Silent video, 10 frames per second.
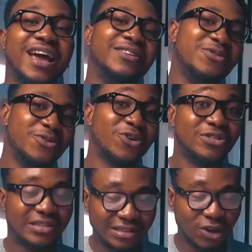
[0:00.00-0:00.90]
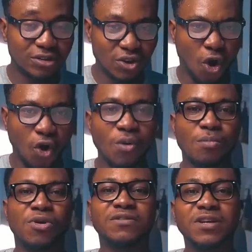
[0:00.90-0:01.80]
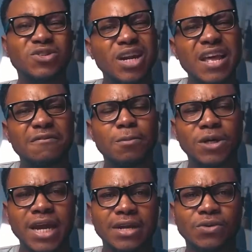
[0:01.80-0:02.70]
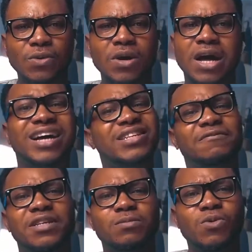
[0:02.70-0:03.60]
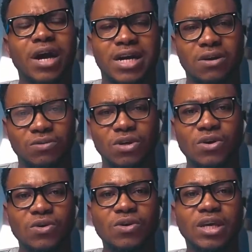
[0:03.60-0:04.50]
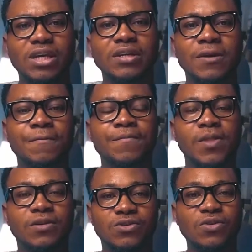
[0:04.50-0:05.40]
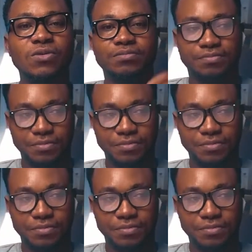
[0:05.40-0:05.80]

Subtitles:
I know not all, but virtually everybody I know has a Facebook account. Okay, so